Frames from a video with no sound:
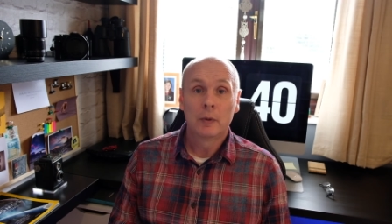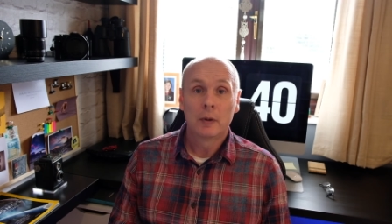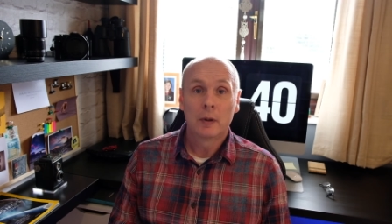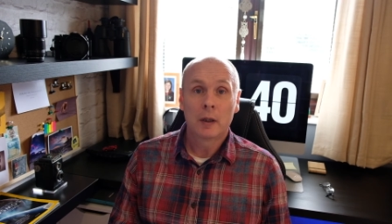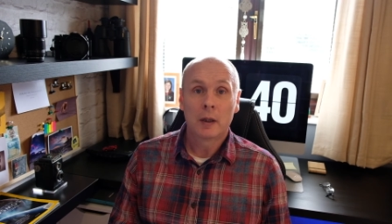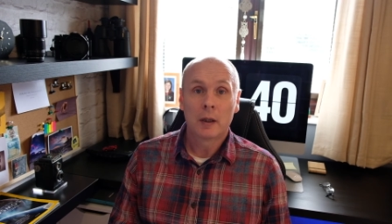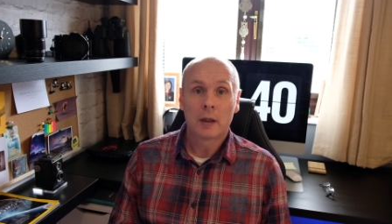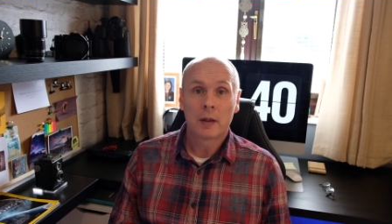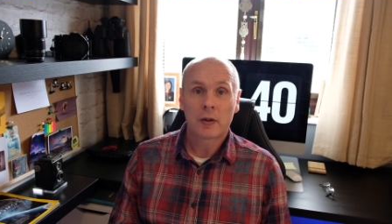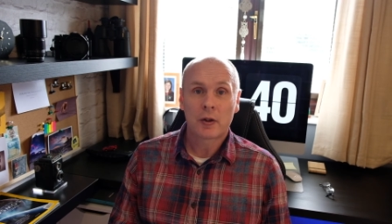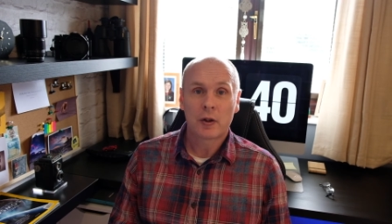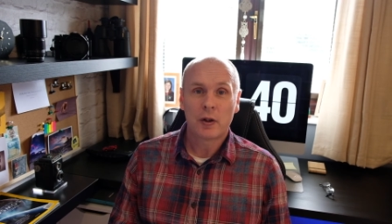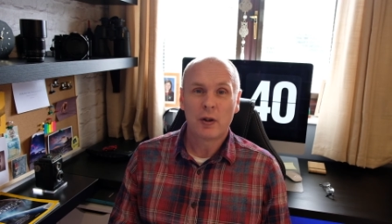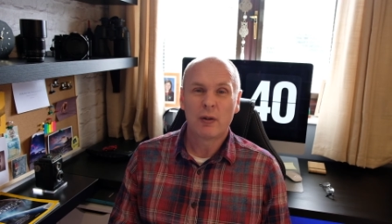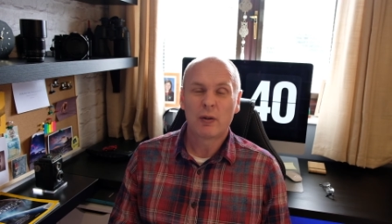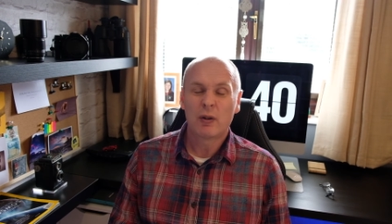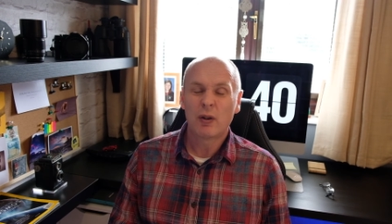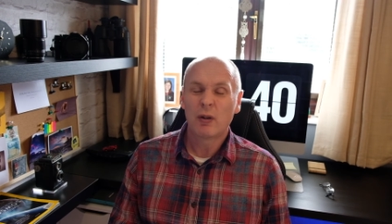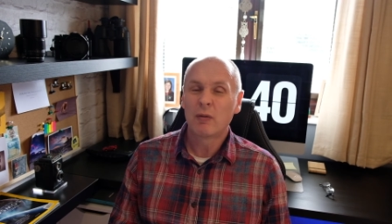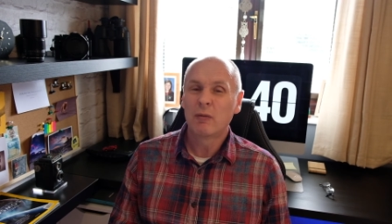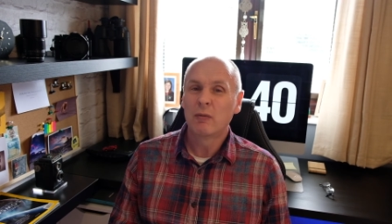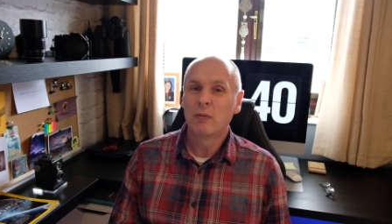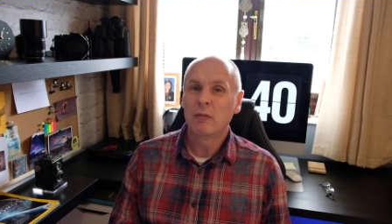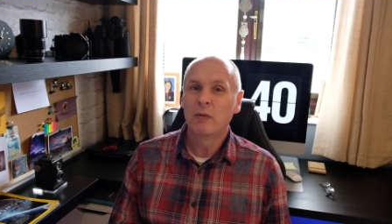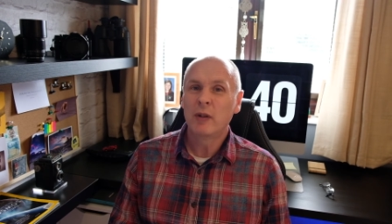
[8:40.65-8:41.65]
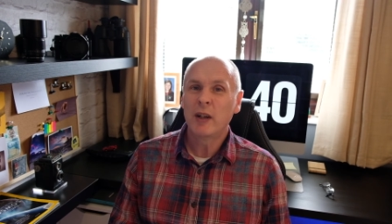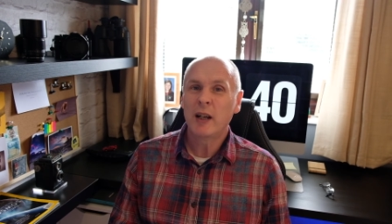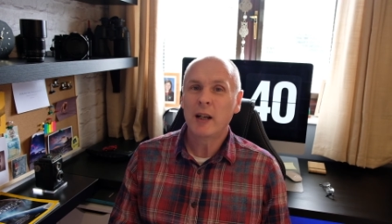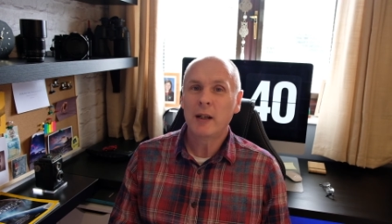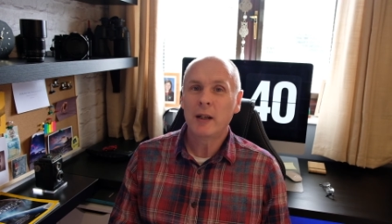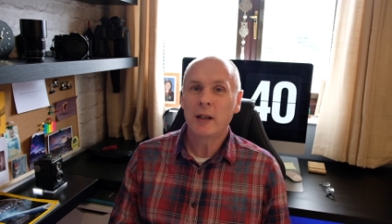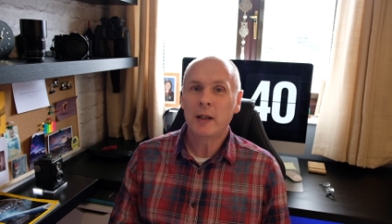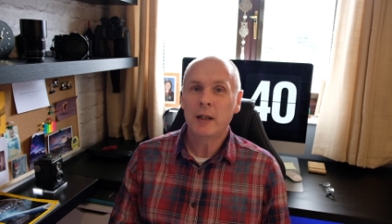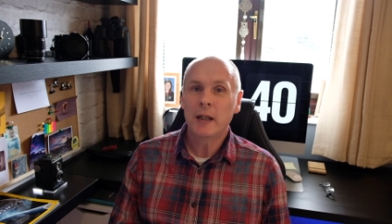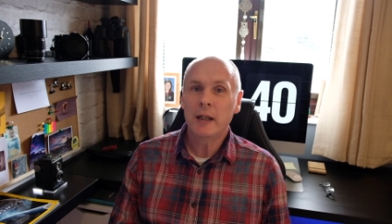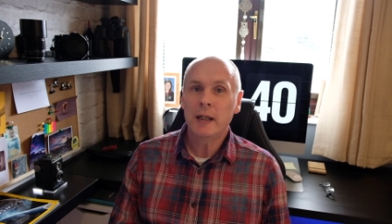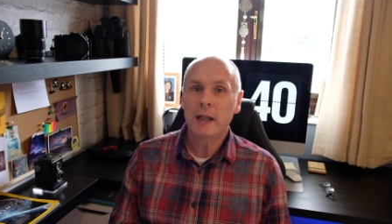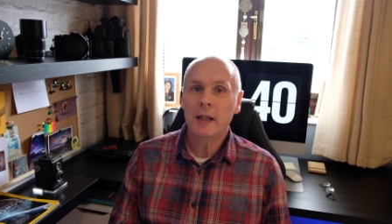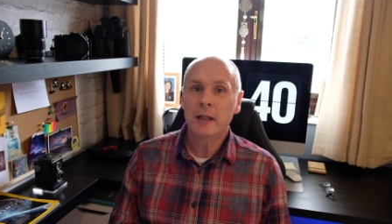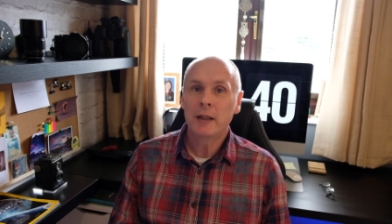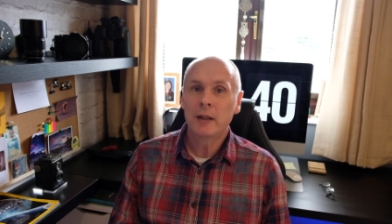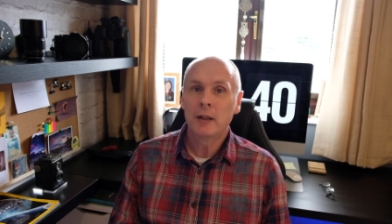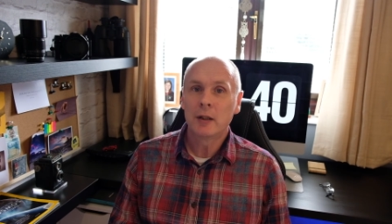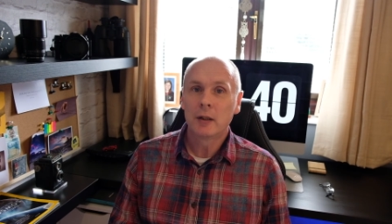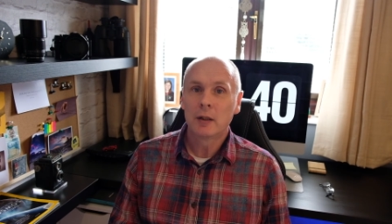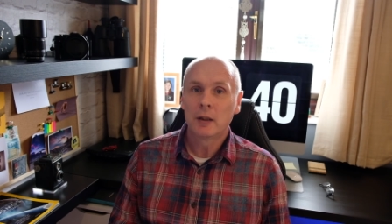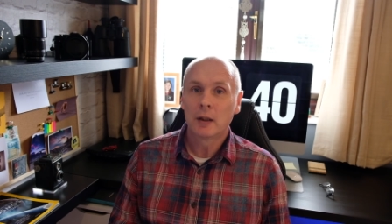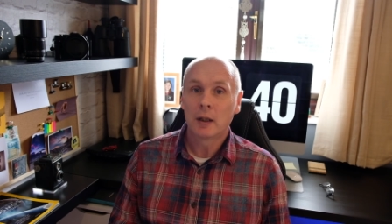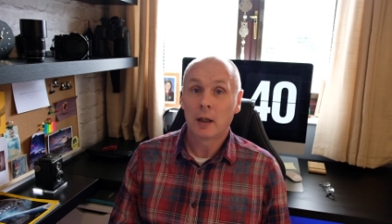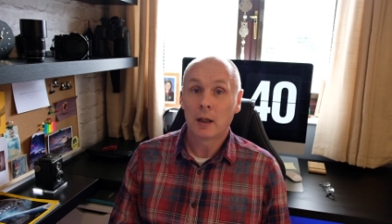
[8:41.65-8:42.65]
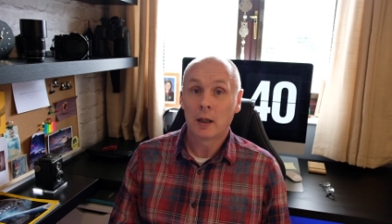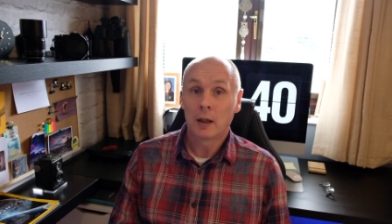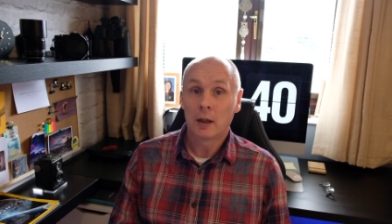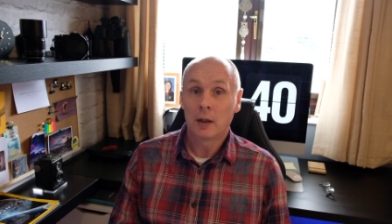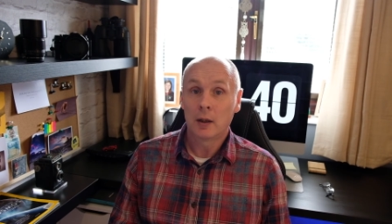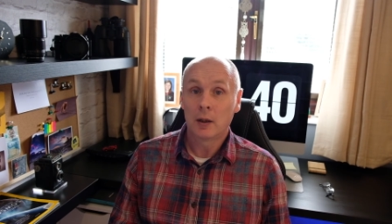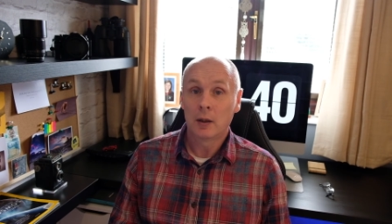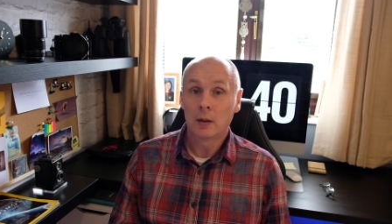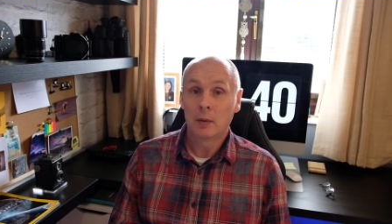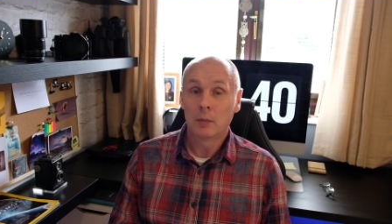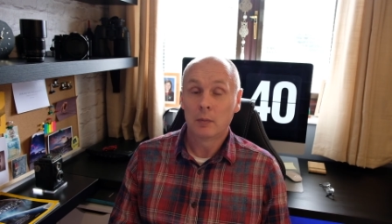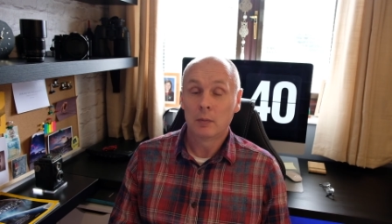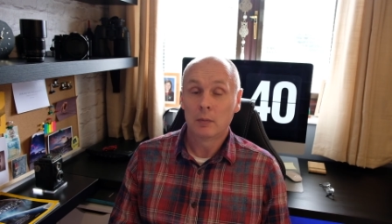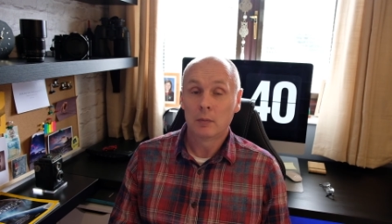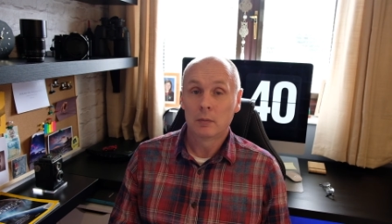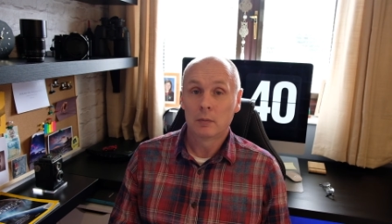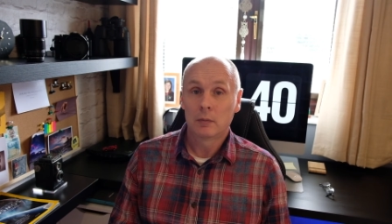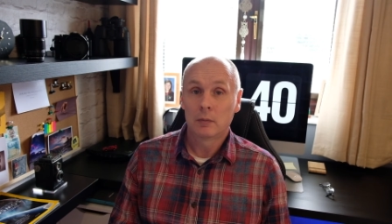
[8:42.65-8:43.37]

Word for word: Uh, so you don't really need um,